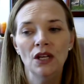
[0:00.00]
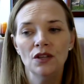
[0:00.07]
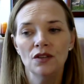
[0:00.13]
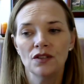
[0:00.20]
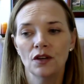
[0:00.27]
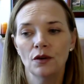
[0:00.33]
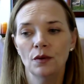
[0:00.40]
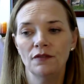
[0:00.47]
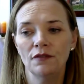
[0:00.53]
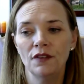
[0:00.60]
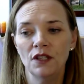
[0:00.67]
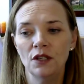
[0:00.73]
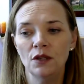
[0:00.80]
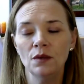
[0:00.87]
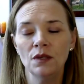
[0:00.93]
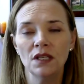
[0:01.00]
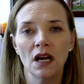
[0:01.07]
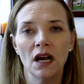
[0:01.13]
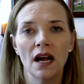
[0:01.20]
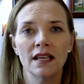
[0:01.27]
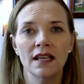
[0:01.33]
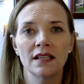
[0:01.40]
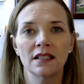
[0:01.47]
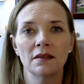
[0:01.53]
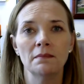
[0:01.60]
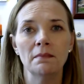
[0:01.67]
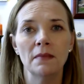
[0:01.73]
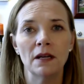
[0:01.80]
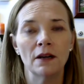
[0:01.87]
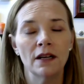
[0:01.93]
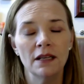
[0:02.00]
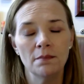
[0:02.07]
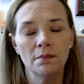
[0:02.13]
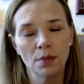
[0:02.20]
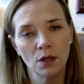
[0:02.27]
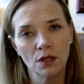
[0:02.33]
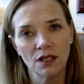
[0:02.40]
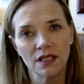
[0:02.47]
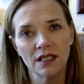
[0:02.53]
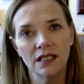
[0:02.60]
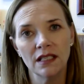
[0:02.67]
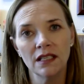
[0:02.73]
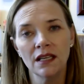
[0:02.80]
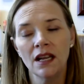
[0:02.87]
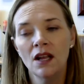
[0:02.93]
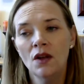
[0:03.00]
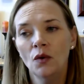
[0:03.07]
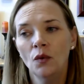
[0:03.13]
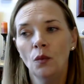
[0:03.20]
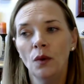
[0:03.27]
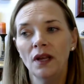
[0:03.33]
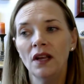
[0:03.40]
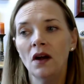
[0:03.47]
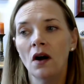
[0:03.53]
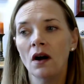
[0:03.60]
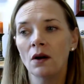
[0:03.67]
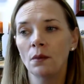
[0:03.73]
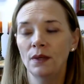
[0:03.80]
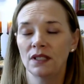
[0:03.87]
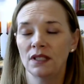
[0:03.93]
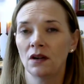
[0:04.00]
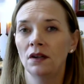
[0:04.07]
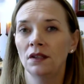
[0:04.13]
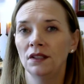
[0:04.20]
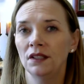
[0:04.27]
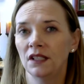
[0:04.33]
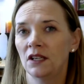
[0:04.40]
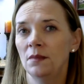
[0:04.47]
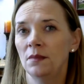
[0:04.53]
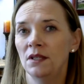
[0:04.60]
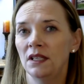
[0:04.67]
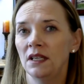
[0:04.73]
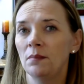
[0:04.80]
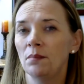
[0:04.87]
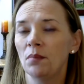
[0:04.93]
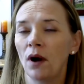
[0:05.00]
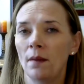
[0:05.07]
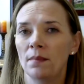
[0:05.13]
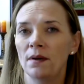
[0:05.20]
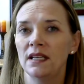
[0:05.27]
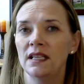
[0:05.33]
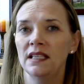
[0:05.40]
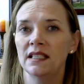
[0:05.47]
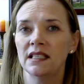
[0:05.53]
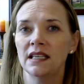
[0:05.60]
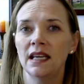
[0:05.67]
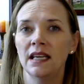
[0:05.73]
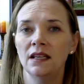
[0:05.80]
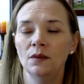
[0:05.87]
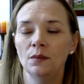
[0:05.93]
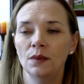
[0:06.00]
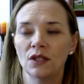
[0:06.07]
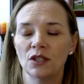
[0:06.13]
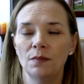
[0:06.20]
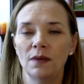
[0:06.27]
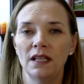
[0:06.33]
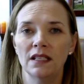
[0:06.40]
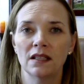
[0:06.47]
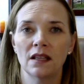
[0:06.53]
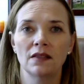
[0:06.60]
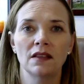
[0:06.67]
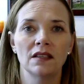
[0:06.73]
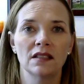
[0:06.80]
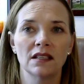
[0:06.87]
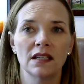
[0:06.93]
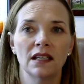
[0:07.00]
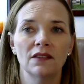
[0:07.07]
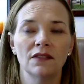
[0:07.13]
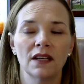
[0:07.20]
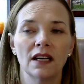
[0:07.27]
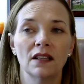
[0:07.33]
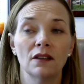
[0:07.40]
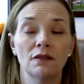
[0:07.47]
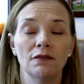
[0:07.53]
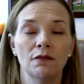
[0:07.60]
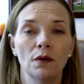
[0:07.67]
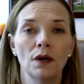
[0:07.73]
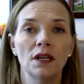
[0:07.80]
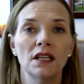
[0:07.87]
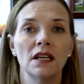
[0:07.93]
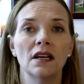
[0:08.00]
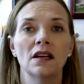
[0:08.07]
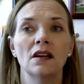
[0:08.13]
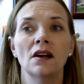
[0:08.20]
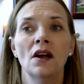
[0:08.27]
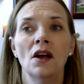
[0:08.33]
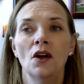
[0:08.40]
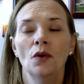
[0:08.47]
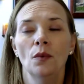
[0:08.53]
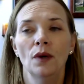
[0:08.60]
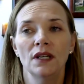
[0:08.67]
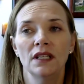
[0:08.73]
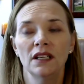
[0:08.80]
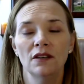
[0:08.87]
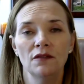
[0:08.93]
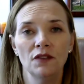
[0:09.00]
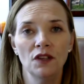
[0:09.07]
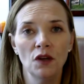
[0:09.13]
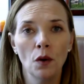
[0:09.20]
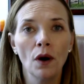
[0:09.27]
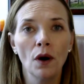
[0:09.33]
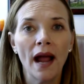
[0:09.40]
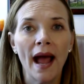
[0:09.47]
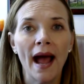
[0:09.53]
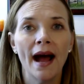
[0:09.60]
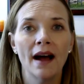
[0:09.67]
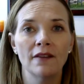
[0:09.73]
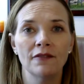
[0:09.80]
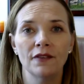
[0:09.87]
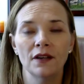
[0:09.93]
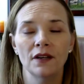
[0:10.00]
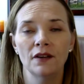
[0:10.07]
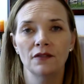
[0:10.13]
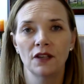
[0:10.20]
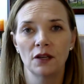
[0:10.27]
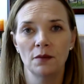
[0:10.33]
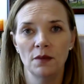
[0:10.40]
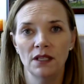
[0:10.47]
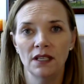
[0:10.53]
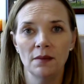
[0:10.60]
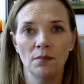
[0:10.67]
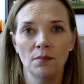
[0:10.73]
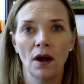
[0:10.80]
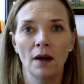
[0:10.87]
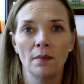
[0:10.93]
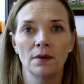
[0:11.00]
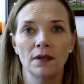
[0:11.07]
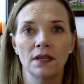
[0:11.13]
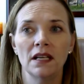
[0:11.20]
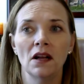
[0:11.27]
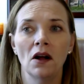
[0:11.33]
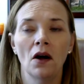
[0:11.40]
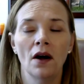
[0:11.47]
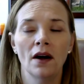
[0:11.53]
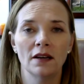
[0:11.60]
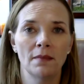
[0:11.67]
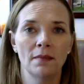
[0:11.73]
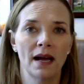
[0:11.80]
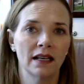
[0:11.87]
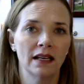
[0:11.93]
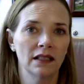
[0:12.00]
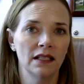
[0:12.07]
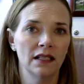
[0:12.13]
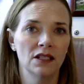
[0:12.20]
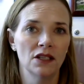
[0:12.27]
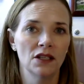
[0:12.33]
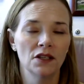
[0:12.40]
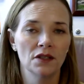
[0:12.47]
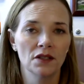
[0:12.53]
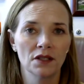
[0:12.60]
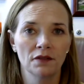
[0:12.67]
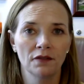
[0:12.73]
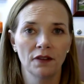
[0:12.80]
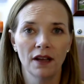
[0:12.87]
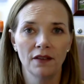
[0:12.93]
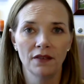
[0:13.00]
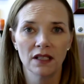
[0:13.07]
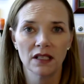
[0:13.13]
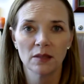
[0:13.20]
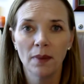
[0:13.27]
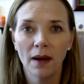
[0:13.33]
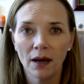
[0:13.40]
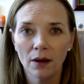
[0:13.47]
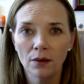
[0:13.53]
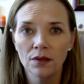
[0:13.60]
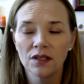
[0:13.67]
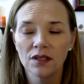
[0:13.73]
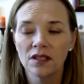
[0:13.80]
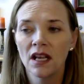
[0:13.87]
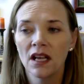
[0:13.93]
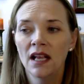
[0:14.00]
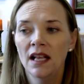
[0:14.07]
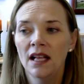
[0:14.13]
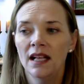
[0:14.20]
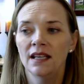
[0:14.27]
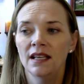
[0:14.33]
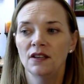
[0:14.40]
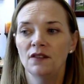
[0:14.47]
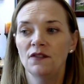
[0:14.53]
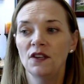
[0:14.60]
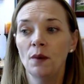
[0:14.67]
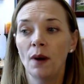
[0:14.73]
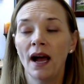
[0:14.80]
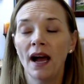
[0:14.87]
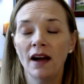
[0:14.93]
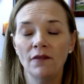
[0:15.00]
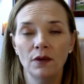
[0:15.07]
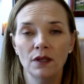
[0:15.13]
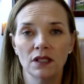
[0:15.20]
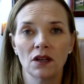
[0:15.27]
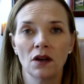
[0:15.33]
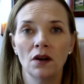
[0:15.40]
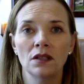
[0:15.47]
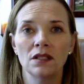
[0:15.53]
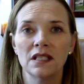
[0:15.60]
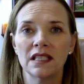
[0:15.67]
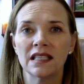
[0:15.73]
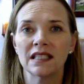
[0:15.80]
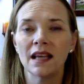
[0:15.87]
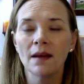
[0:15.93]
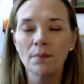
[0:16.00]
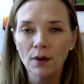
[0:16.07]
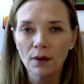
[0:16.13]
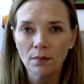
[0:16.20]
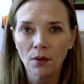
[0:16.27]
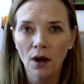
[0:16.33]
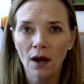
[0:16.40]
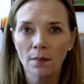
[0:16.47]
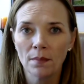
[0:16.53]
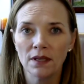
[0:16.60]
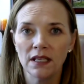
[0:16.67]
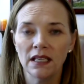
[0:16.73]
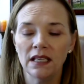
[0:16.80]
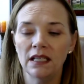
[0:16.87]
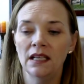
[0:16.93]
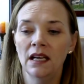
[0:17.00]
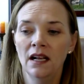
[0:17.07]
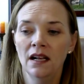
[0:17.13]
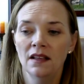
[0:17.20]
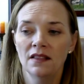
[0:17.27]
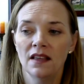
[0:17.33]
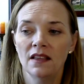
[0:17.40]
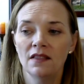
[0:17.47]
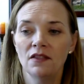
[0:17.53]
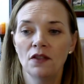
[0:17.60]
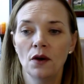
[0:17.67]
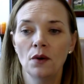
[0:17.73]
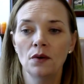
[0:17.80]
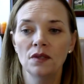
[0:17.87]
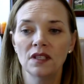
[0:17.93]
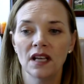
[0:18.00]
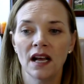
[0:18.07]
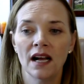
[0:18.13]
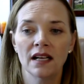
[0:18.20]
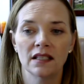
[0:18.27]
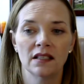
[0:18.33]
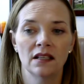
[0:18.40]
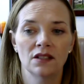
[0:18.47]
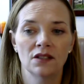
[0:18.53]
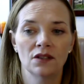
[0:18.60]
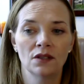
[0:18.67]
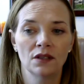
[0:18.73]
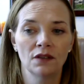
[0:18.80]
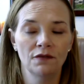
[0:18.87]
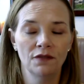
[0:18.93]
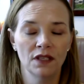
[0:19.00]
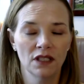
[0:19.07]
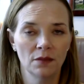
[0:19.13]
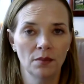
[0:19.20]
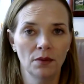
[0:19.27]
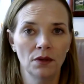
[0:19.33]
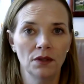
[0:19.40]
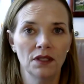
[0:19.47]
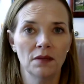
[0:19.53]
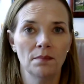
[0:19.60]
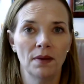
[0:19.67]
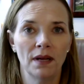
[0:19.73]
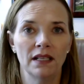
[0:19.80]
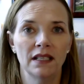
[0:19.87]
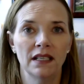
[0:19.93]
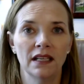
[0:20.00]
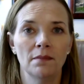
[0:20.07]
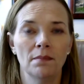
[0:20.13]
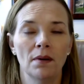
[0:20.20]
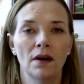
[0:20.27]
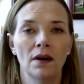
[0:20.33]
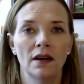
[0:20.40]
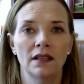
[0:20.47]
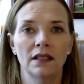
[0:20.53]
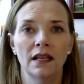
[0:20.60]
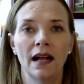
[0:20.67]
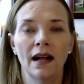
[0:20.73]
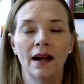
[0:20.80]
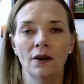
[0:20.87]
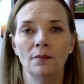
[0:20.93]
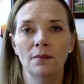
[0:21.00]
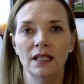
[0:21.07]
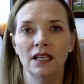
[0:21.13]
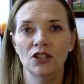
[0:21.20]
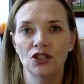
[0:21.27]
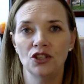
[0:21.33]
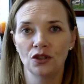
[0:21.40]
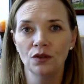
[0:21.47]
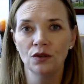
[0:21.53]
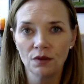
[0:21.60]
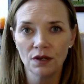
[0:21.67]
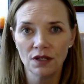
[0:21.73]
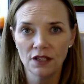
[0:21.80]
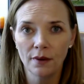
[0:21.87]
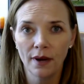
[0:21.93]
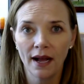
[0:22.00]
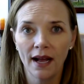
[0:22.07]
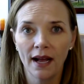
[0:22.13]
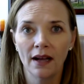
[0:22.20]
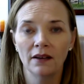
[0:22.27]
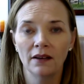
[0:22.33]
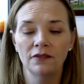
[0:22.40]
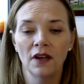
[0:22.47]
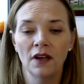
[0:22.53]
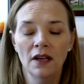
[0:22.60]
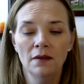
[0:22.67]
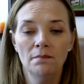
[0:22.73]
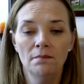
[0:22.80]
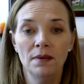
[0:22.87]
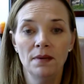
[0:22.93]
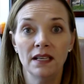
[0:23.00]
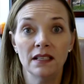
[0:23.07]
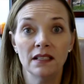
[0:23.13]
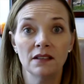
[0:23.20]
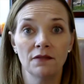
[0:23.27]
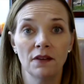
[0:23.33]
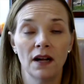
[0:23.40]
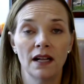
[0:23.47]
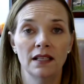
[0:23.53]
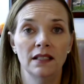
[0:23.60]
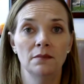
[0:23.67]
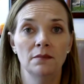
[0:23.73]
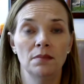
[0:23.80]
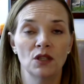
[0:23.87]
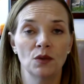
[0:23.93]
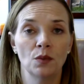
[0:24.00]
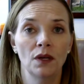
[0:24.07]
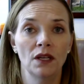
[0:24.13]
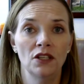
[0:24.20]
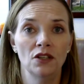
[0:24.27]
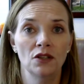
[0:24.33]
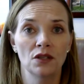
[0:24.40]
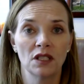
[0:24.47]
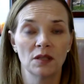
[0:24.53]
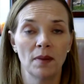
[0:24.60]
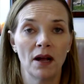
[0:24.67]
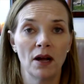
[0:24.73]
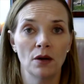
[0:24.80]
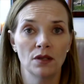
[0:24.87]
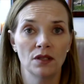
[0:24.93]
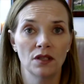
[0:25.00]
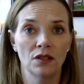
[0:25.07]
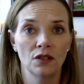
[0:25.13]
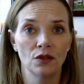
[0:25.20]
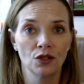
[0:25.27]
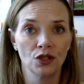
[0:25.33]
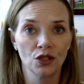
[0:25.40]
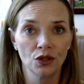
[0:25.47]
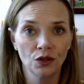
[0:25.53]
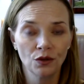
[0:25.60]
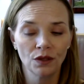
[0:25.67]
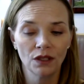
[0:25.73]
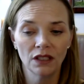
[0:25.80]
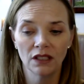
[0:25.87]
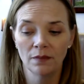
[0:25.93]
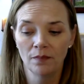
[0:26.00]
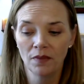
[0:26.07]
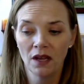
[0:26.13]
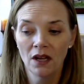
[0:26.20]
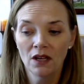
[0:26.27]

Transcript: So if you die as a married person, we are what's called a community property state, which means that the state of California would give your half of community property automatically to your surviving spouse and if you have what's called separate property, then those assets are divisible depending upon how many children you have being divided between your spouse and your children.